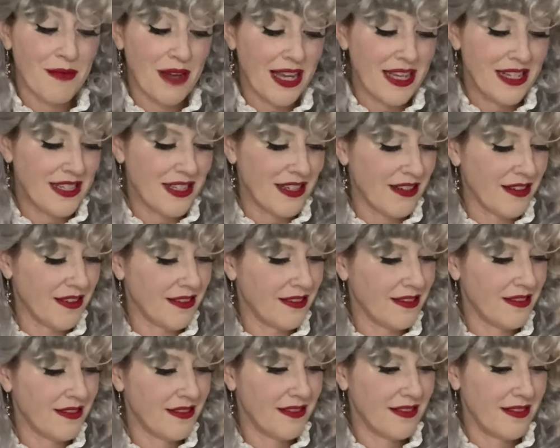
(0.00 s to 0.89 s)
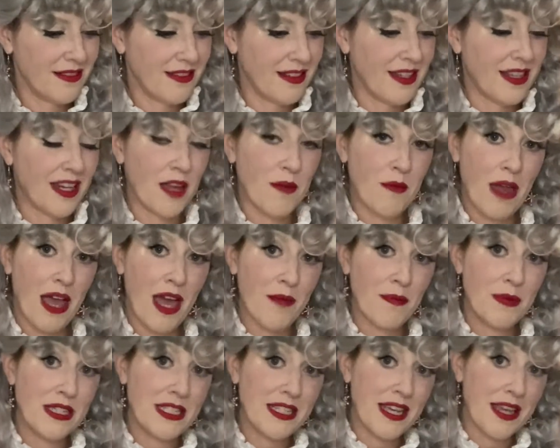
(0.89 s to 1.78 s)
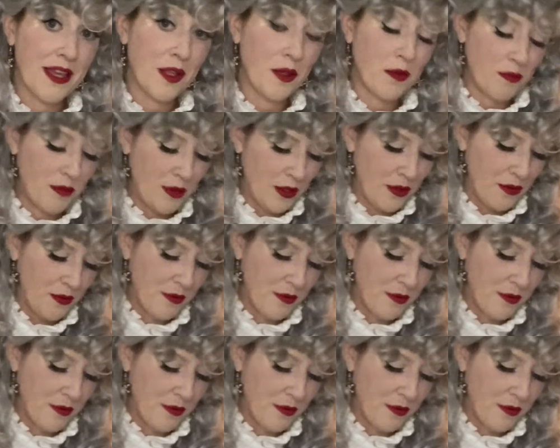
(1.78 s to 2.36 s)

dear? And I'm happy to help you."